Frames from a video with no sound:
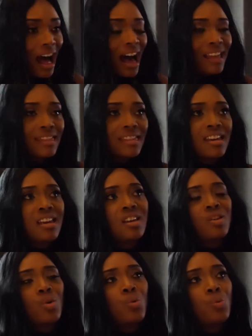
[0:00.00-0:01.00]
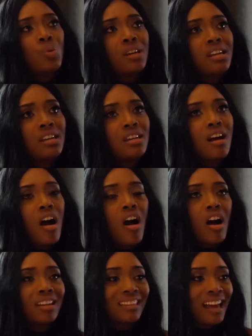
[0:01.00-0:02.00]
I think we
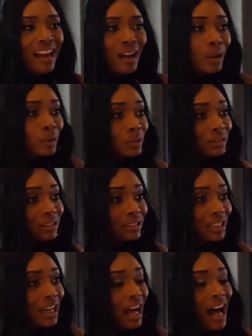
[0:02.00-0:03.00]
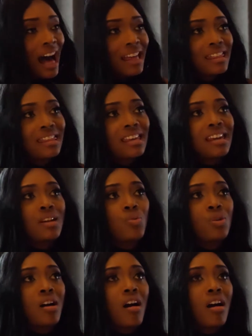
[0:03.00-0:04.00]
are loud. I think
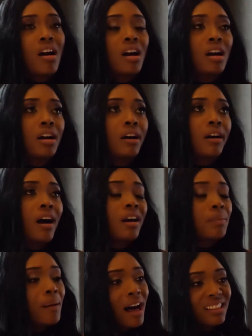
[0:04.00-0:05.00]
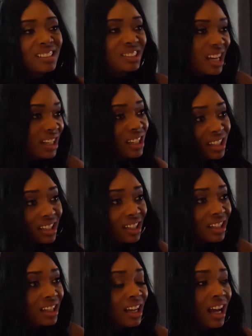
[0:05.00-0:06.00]
we are unapologetic.
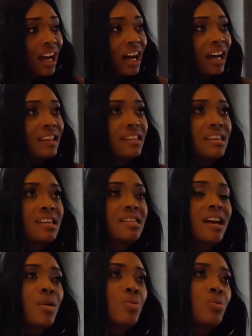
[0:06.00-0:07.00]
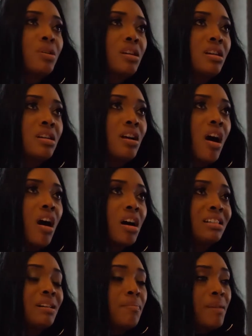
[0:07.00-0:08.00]
I think that we
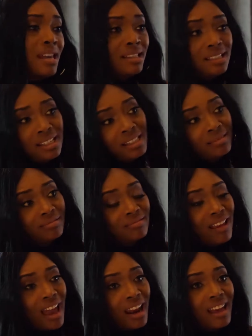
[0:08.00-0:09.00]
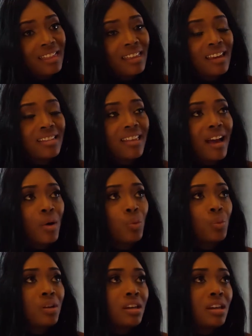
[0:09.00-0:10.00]
are demanding, and I think
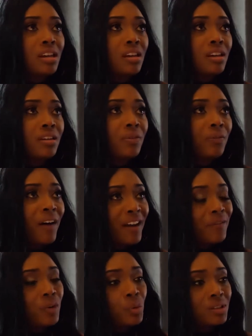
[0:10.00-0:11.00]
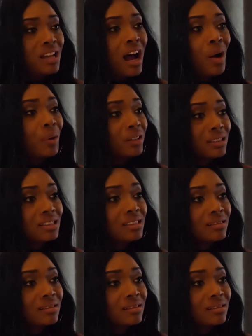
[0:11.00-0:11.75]
that we fight for what's ours.